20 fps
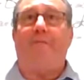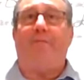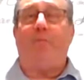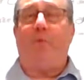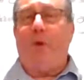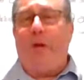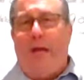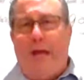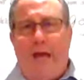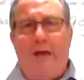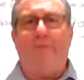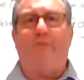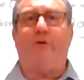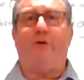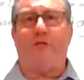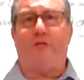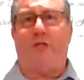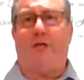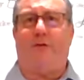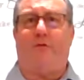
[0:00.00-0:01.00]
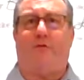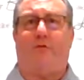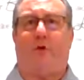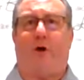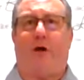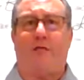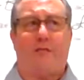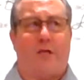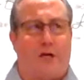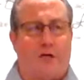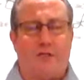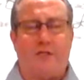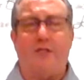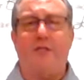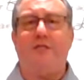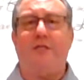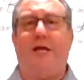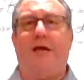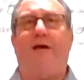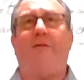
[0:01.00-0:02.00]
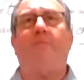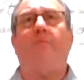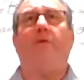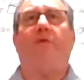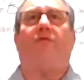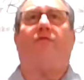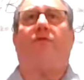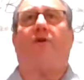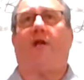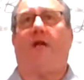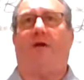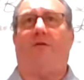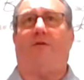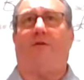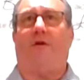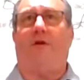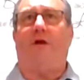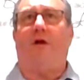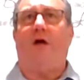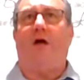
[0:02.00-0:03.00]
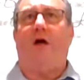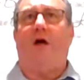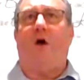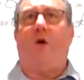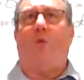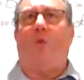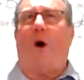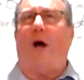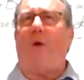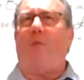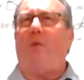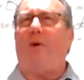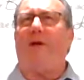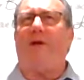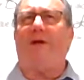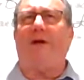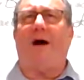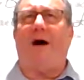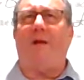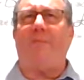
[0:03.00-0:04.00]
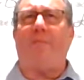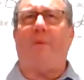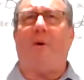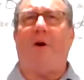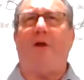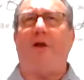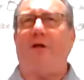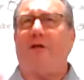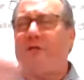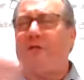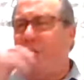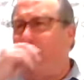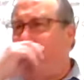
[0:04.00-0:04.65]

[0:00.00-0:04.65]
We have received Christ, our sins have been forgiven. Why would God punish